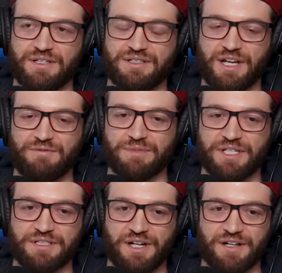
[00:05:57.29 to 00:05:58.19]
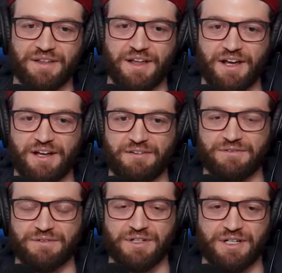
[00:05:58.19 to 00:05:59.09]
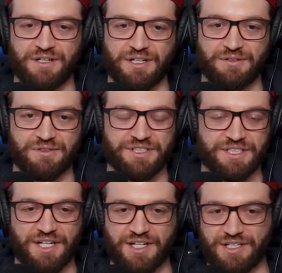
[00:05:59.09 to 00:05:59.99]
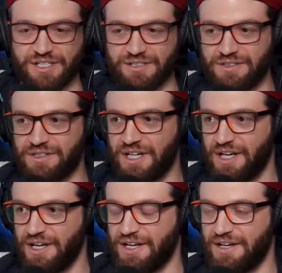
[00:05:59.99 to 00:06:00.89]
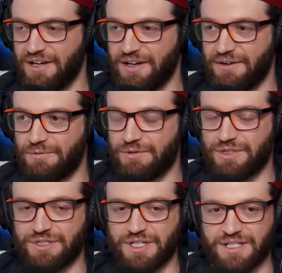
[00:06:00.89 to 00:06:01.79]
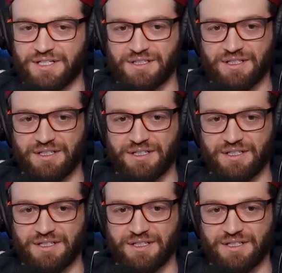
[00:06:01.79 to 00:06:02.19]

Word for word: Aside from TikTok Live uh, or TikTok in general, what would you say is